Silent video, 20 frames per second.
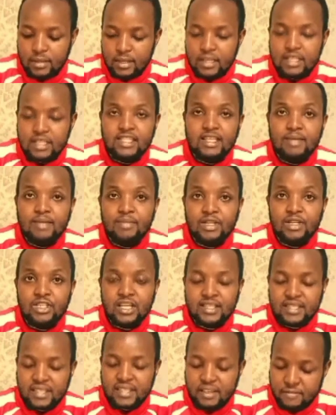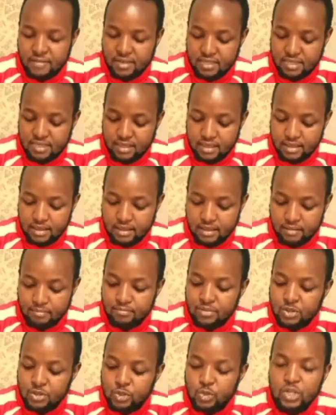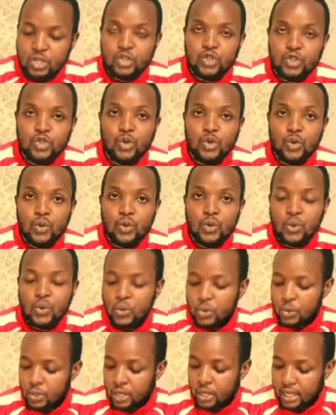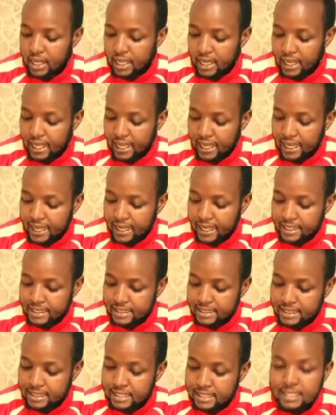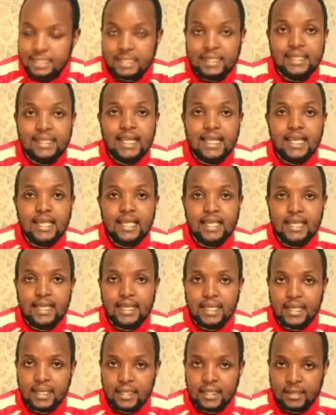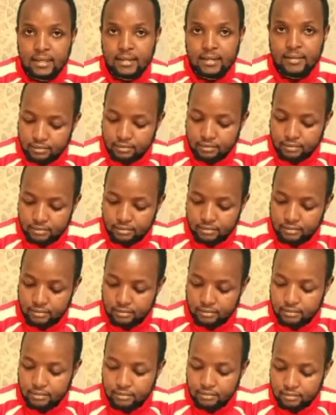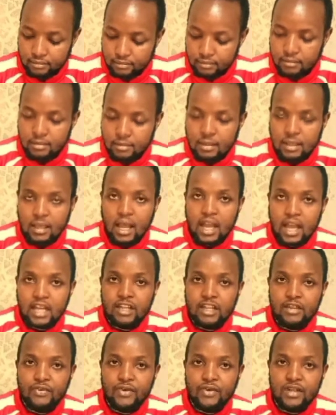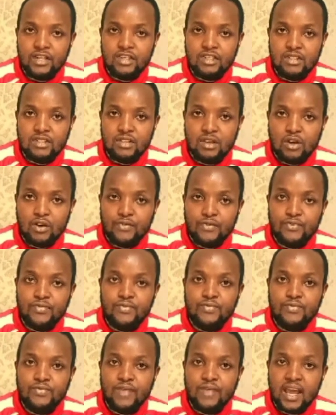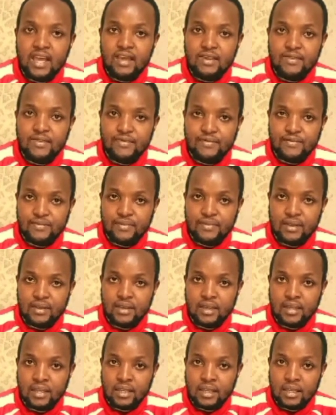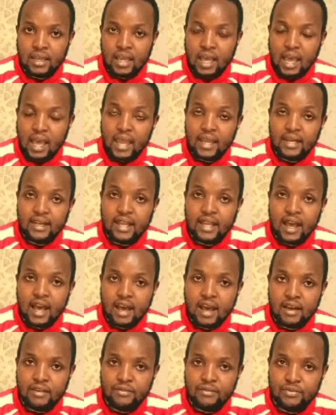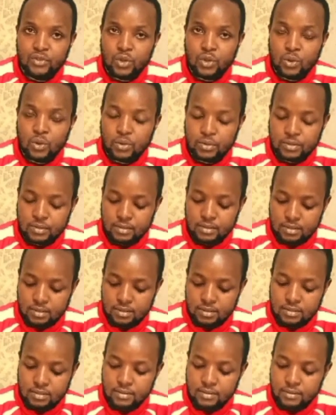This is a major seven. Between do and ti, a difference of 5.5 tones.